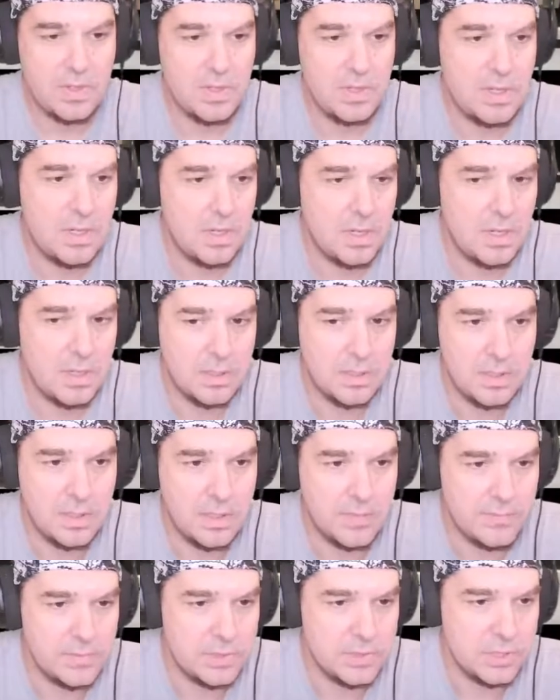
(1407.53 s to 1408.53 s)
I'm gonna
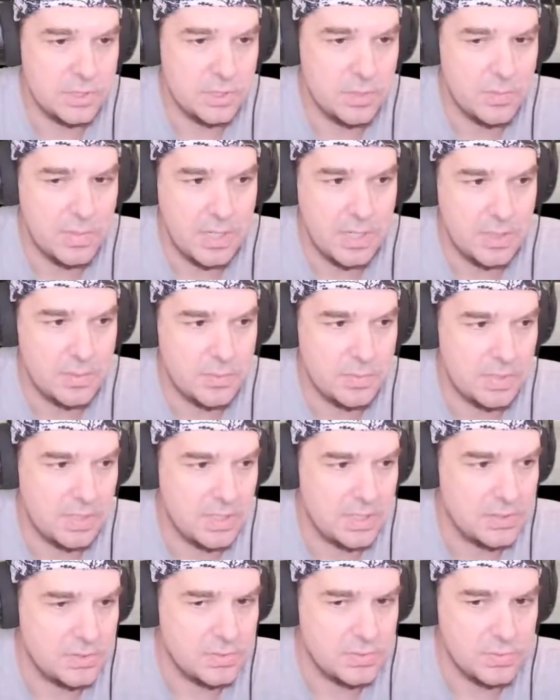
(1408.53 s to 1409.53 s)
have to jump out.
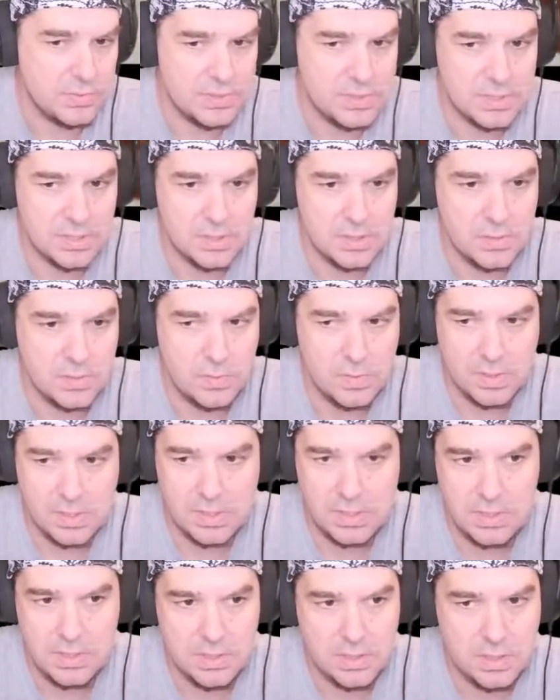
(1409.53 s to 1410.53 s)
Playa Azul isn't gonna work
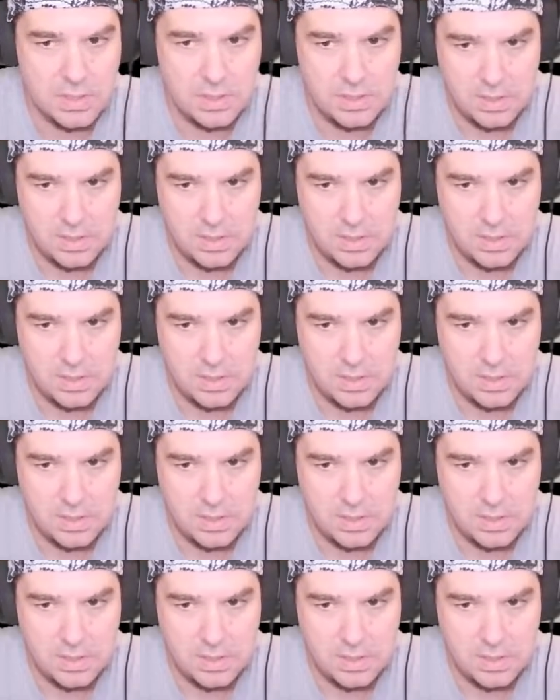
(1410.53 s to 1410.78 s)
either.